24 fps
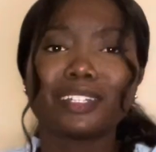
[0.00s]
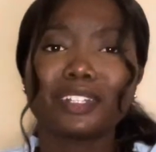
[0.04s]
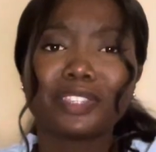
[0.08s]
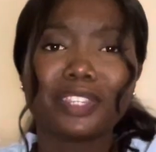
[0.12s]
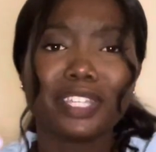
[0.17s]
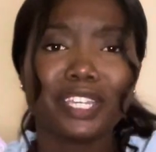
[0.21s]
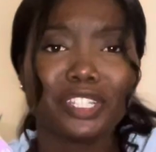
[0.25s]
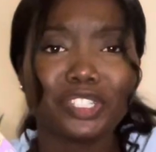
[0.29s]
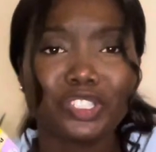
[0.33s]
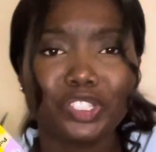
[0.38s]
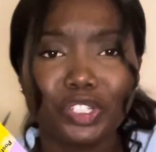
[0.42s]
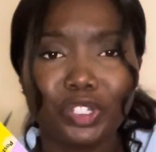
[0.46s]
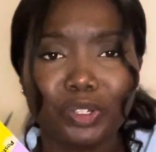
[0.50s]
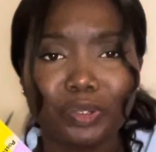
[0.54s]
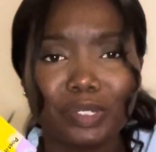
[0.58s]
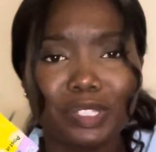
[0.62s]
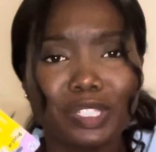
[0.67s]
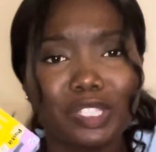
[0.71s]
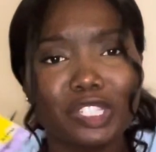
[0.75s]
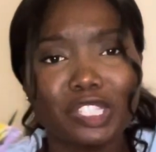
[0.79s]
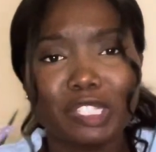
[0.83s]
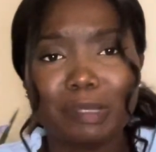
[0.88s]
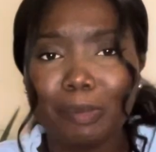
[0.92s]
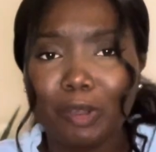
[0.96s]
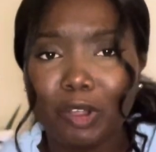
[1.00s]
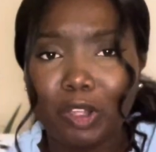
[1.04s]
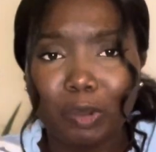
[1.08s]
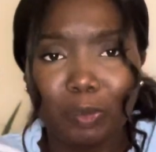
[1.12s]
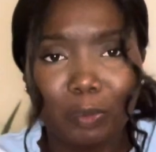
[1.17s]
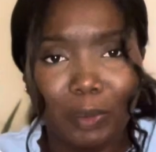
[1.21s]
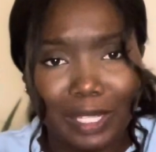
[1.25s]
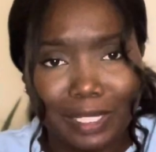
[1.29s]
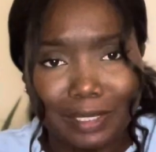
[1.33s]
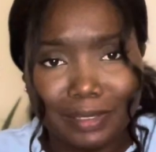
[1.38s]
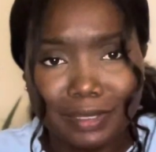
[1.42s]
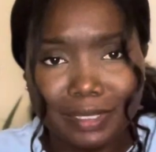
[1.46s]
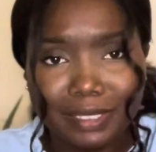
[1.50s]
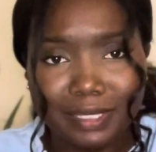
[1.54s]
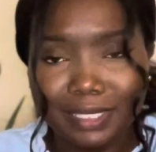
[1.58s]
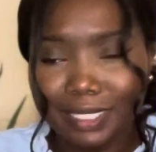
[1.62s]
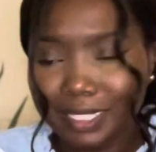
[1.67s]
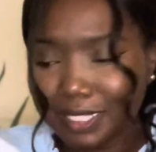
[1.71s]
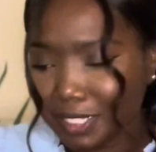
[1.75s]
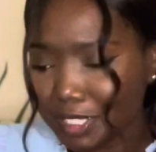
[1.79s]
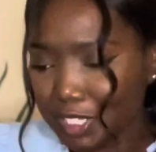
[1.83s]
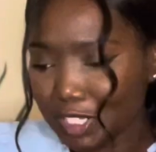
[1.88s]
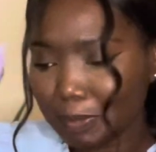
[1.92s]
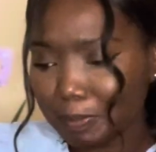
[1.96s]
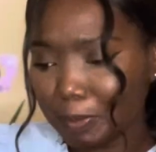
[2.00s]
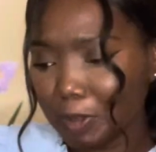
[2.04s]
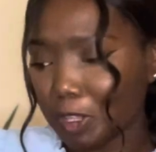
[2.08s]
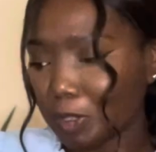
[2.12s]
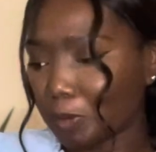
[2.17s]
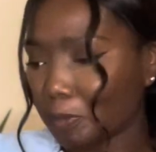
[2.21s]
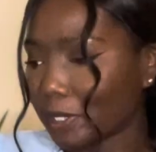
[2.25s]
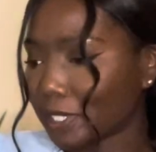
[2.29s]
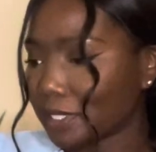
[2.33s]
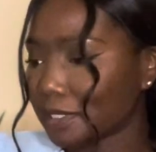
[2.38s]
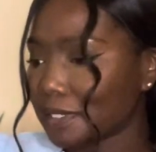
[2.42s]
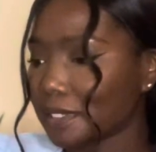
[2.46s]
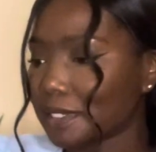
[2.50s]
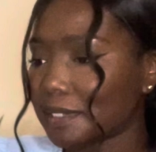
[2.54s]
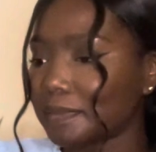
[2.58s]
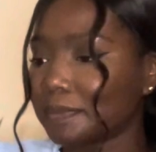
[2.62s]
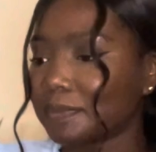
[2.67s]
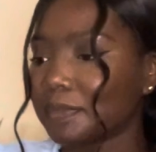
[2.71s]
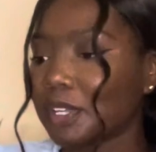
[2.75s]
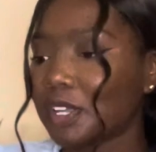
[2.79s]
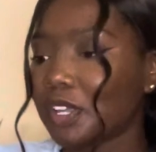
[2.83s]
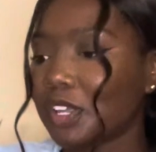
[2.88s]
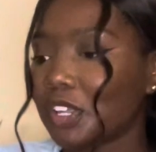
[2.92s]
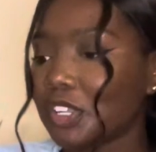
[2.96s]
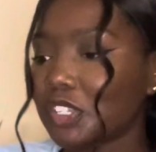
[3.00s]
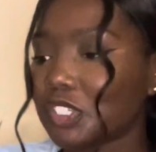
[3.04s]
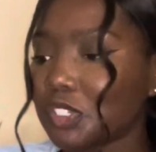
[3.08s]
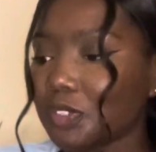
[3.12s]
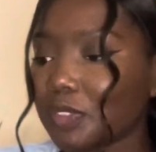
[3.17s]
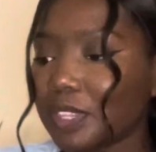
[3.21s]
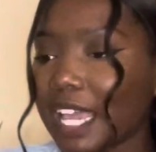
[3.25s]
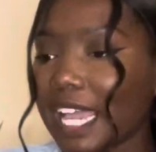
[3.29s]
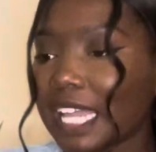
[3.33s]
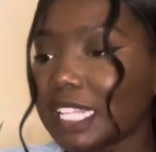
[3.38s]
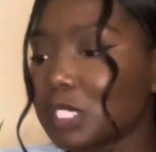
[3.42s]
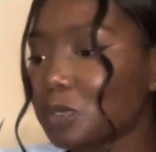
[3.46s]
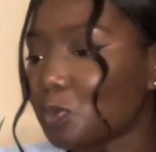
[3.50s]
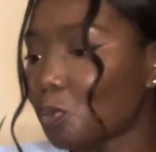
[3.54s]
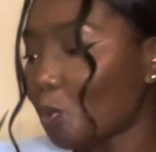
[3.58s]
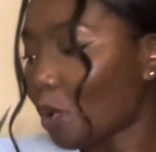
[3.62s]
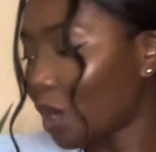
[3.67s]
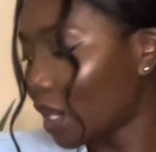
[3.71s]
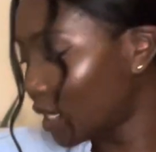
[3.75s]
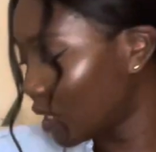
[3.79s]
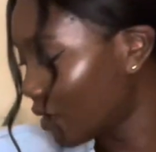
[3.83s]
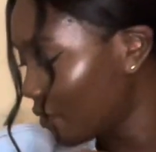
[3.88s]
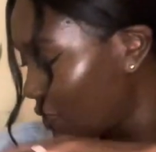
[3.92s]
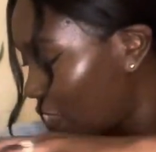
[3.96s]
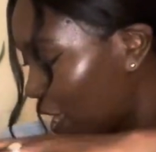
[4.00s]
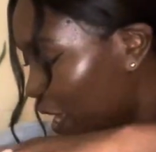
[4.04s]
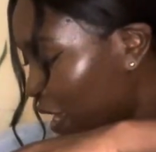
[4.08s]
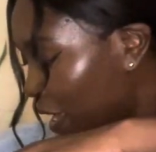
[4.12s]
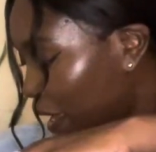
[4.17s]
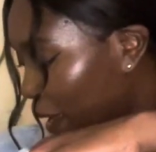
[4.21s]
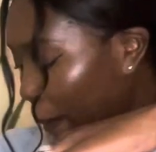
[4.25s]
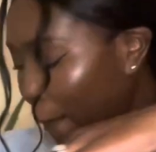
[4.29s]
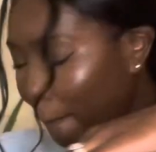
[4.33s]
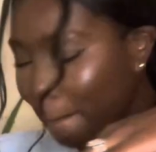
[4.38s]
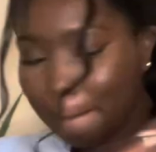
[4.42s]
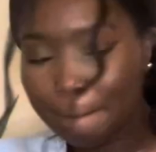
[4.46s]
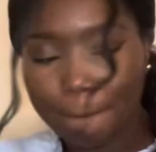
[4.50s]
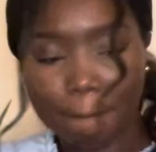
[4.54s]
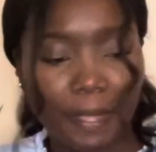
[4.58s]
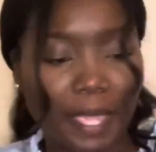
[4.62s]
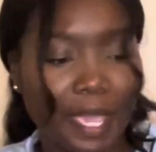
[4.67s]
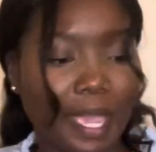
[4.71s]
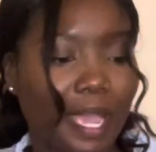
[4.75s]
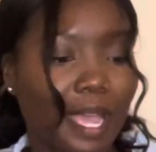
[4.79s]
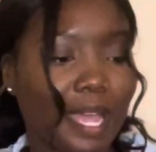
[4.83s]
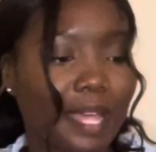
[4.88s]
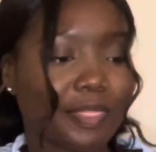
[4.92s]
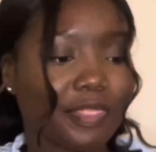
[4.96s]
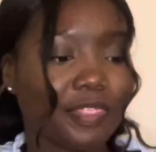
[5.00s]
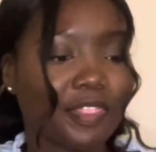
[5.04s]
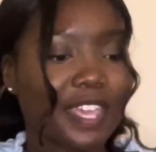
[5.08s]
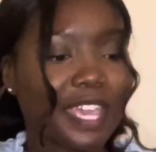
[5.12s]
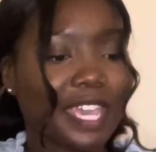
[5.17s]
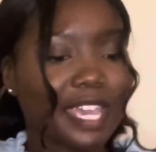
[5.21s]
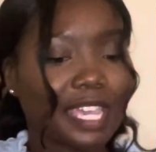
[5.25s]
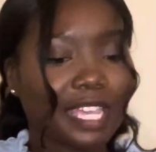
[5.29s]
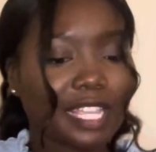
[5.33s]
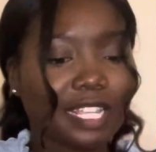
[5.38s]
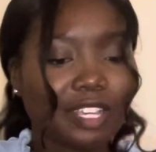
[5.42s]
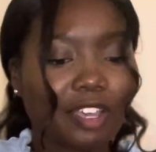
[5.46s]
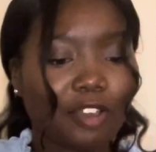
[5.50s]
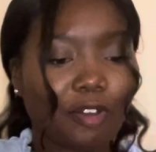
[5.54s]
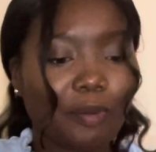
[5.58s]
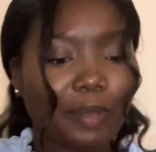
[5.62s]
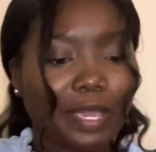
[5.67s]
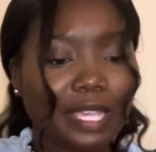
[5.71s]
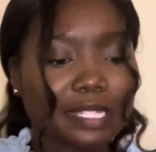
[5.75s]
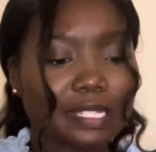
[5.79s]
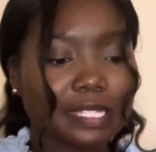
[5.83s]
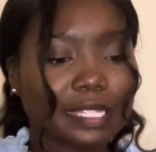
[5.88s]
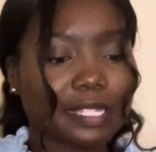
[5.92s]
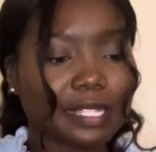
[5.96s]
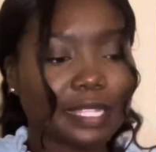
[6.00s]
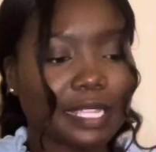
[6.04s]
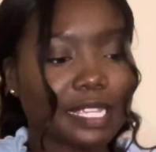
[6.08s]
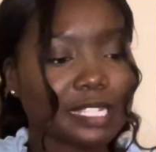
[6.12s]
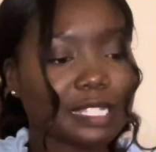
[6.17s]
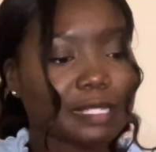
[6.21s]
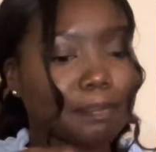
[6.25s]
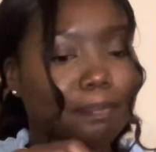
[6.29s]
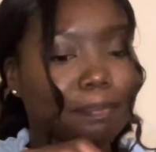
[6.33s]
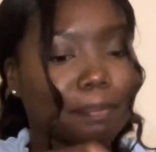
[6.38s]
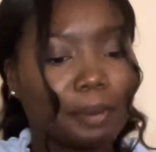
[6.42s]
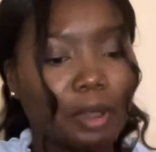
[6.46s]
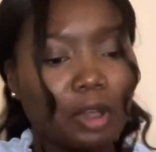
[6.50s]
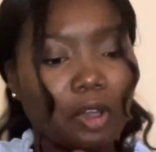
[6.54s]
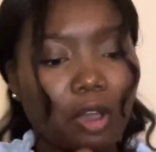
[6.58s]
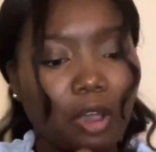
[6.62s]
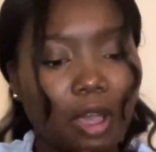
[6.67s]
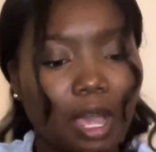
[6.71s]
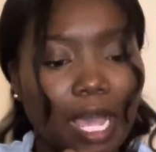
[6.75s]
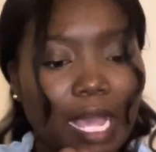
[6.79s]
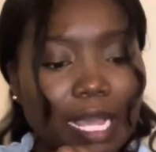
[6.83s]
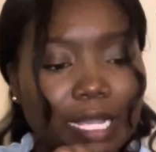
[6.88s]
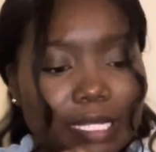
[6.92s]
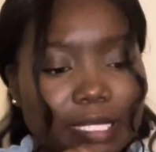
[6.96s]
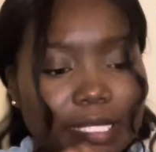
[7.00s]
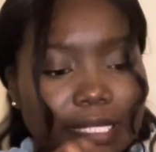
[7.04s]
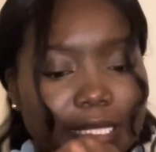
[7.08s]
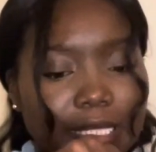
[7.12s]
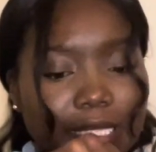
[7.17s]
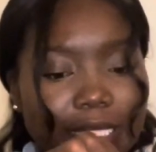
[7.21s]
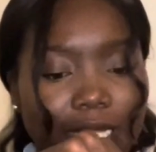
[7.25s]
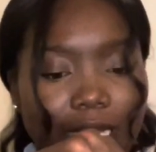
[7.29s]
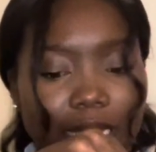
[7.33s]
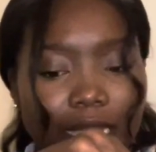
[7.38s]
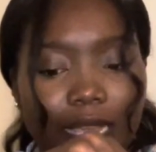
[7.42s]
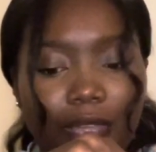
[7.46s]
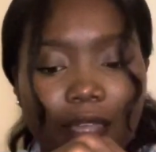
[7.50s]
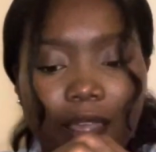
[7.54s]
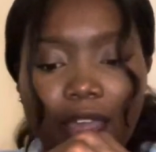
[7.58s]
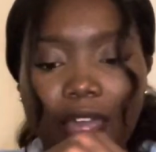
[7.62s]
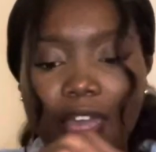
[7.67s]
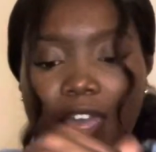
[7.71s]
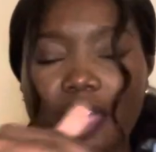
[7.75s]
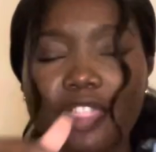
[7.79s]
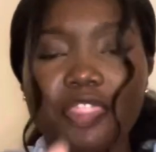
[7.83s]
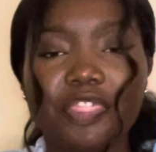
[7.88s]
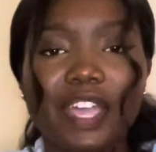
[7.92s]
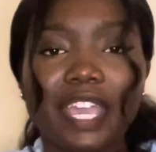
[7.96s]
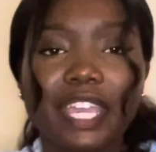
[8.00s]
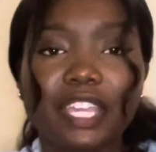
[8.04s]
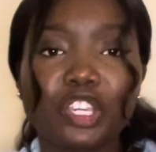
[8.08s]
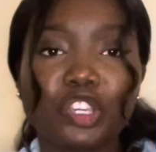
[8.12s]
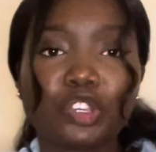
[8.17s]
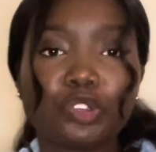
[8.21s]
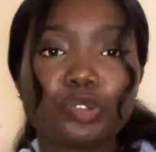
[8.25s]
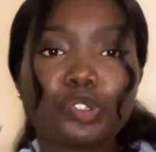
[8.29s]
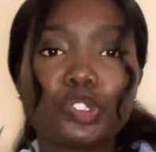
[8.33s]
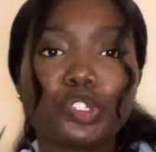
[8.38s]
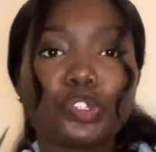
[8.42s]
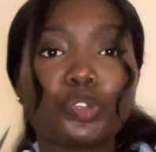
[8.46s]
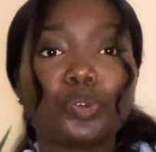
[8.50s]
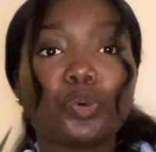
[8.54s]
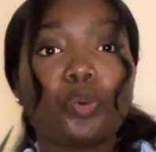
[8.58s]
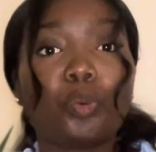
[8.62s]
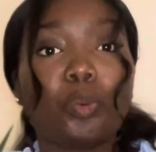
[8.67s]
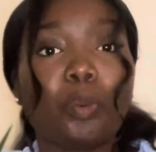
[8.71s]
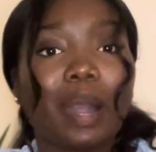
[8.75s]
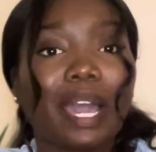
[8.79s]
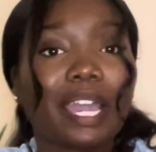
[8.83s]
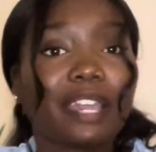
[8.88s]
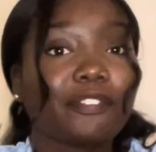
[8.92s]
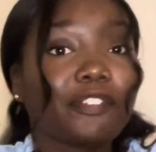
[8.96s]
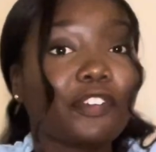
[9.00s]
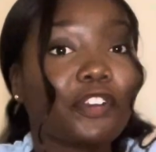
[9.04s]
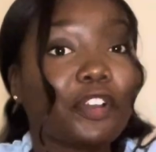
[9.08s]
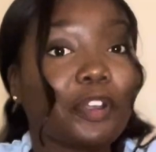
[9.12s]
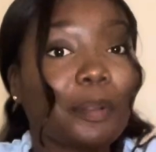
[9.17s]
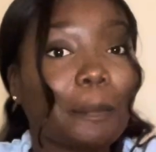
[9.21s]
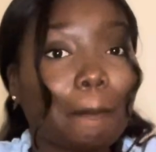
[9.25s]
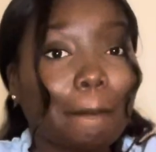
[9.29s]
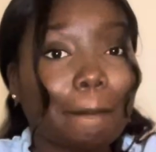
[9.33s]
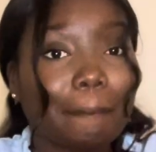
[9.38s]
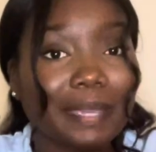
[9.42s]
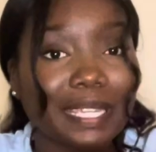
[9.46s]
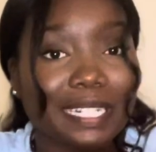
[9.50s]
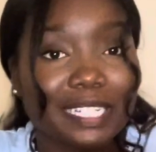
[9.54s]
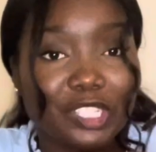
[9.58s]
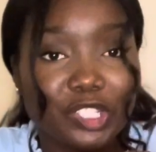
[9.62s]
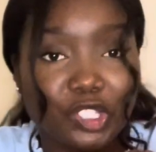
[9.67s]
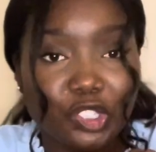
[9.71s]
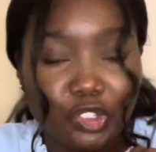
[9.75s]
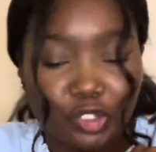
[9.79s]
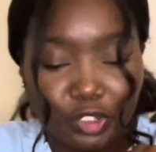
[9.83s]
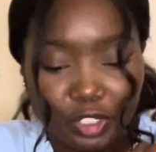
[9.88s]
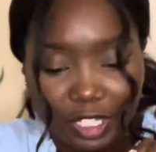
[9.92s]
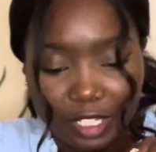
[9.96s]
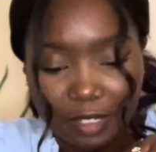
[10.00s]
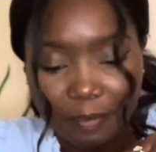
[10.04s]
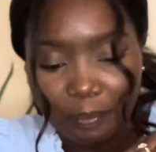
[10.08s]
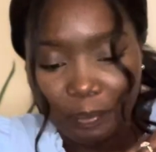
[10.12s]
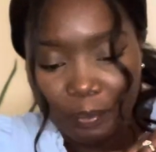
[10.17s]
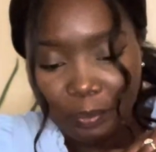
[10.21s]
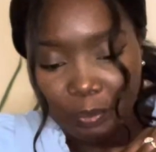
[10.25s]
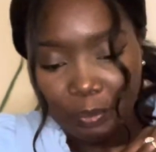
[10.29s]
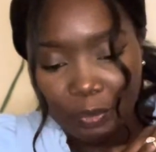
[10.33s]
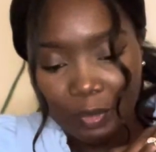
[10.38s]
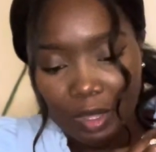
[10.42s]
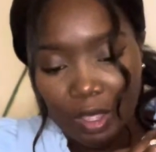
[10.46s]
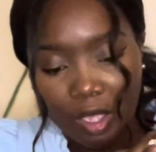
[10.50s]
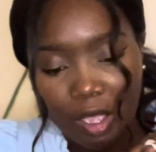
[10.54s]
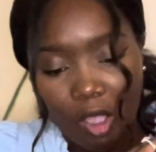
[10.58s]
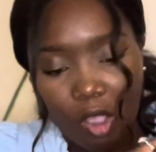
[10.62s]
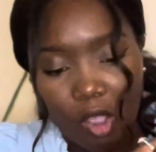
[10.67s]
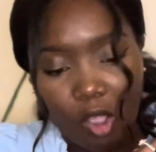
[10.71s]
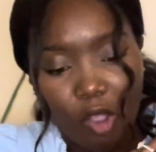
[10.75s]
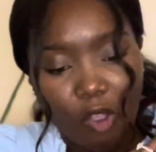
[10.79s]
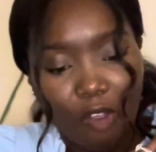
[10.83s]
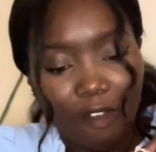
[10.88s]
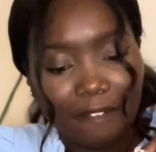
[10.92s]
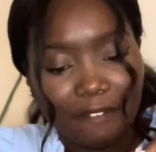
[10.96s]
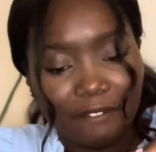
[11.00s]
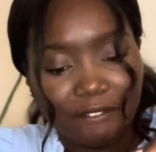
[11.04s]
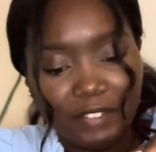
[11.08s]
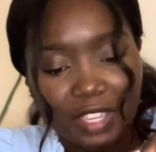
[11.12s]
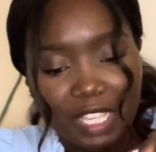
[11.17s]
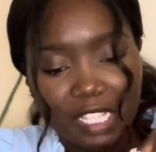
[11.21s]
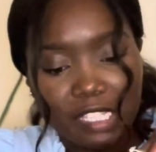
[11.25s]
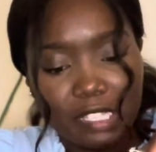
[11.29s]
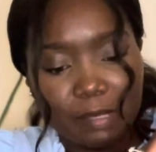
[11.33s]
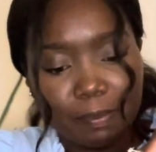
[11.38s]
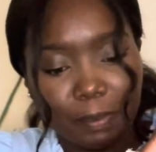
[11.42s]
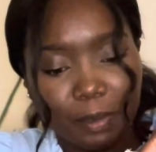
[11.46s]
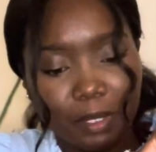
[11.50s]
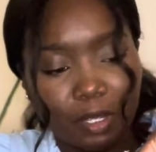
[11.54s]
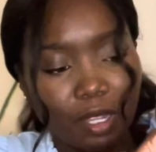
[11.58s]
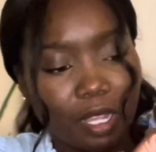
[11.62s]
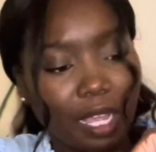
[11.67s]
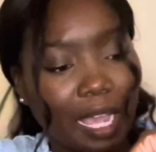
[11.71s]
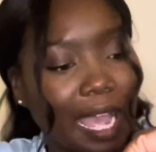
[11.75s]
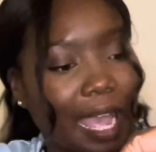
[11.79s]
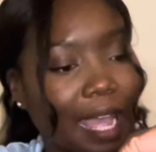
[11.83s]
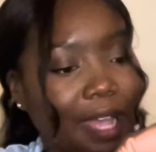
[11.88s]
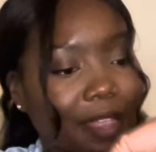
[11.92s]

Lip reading: things, you know, it's the small wins. It's the small wins. So that's one of them. And then go into this box. Thank you to Wife Her Ministry on Facebook and